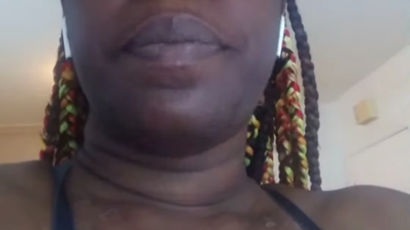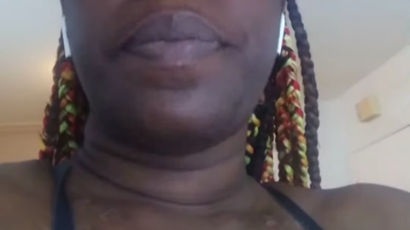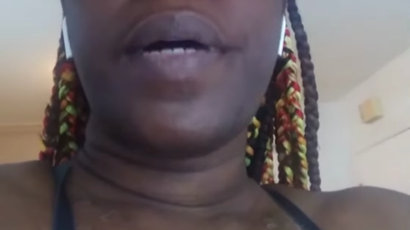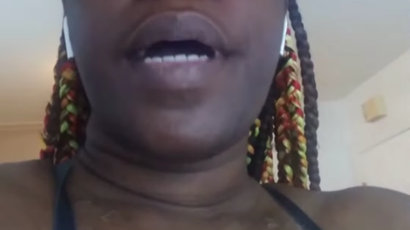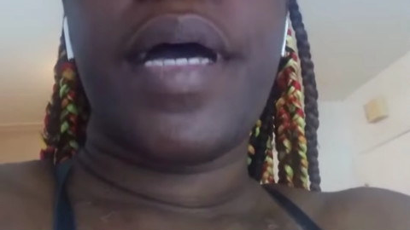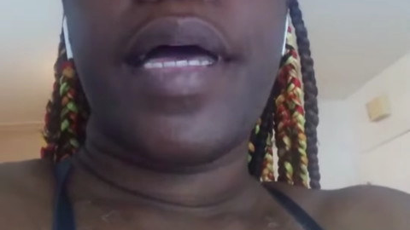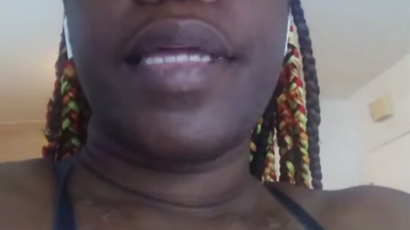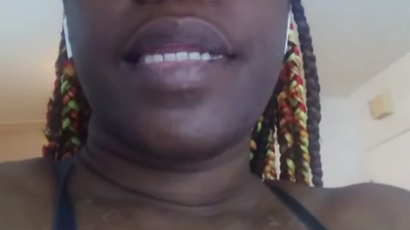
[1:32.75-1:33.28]

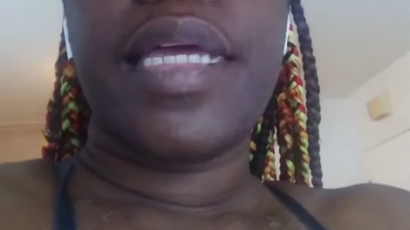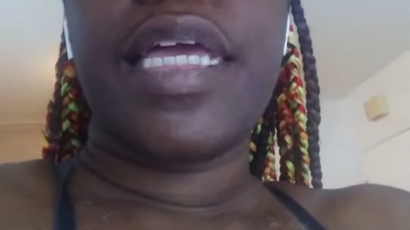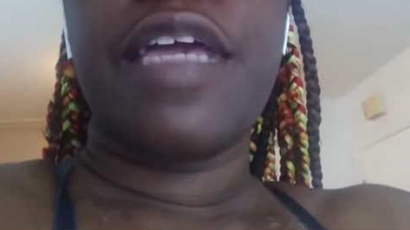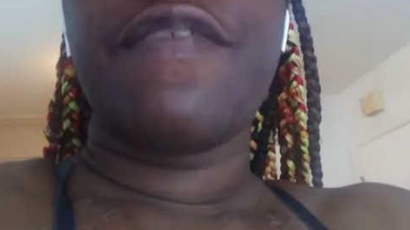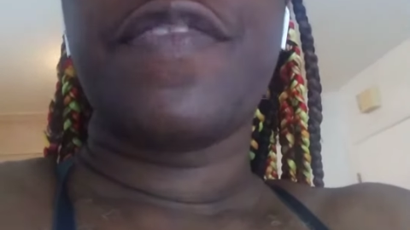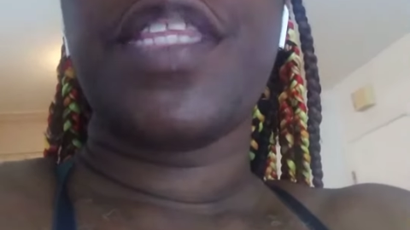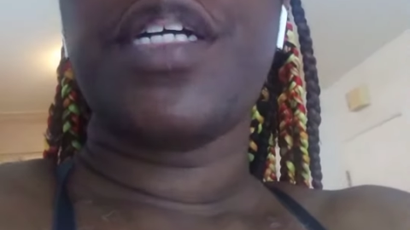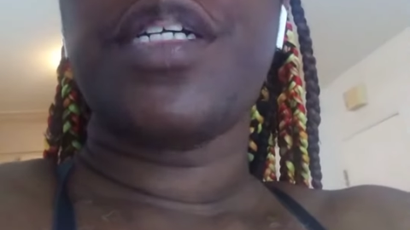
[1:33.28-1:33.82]
But
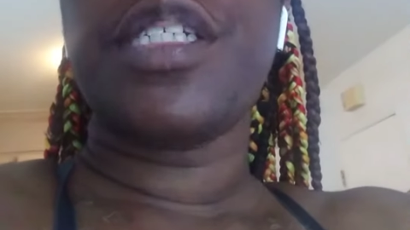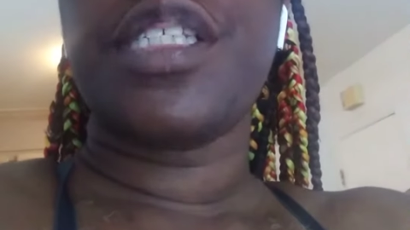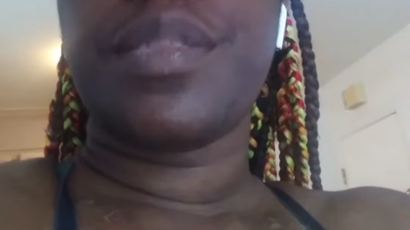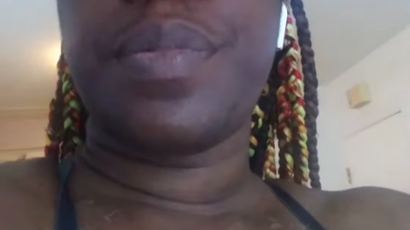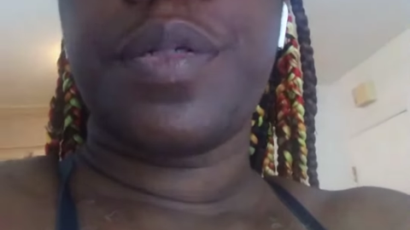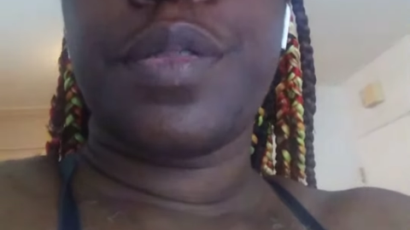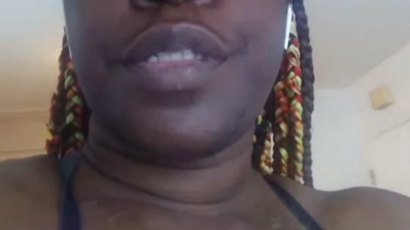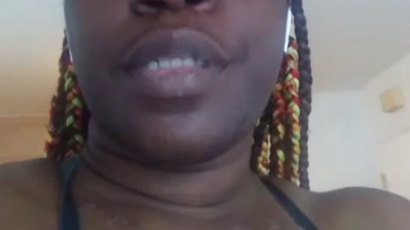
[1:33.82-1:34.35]
if there's
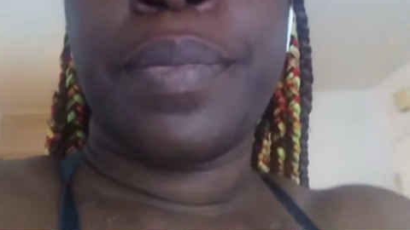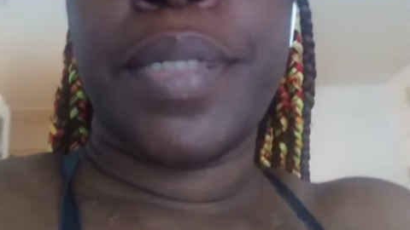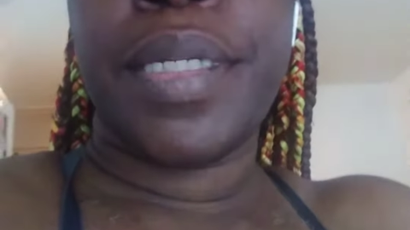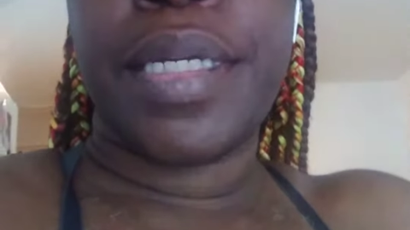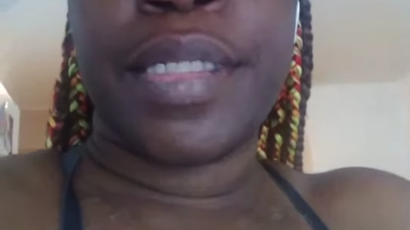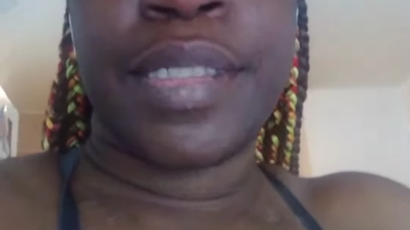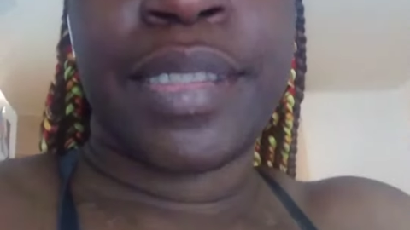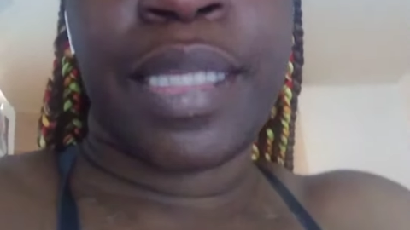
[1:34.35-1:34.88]
supposed to be
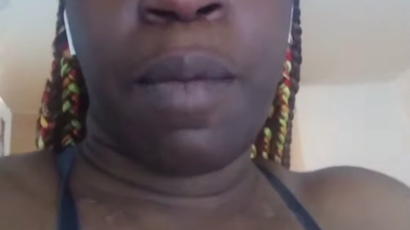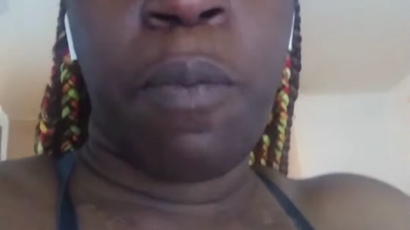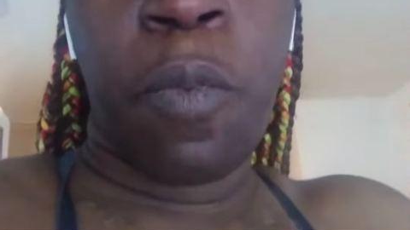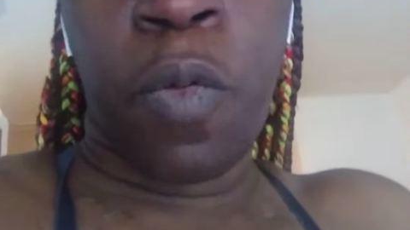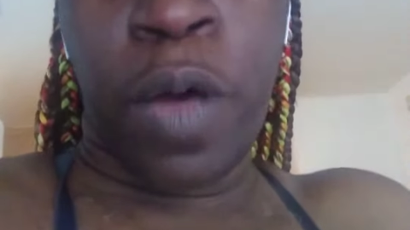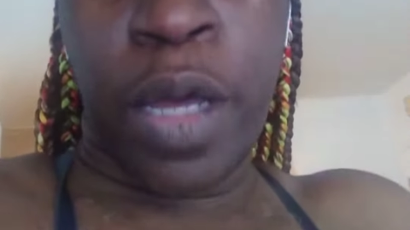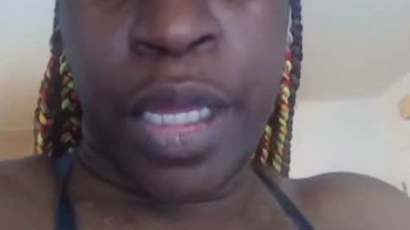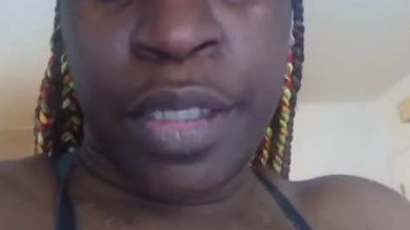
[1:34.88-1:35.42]
a step
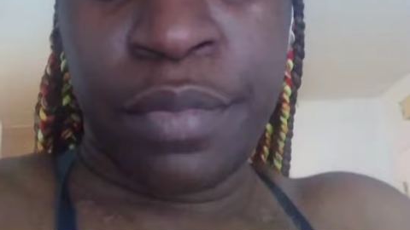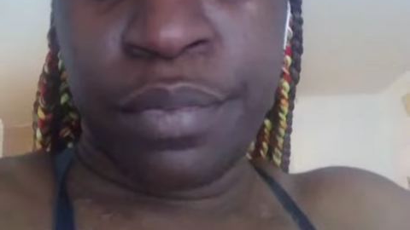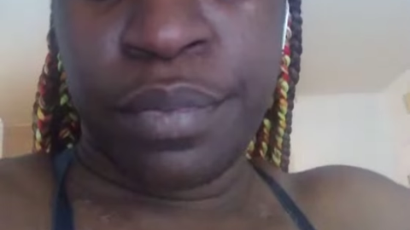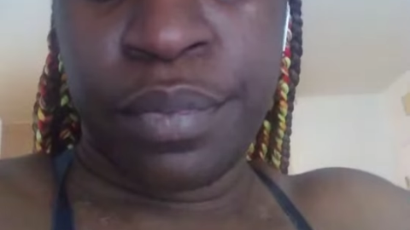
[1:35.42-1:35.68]
one,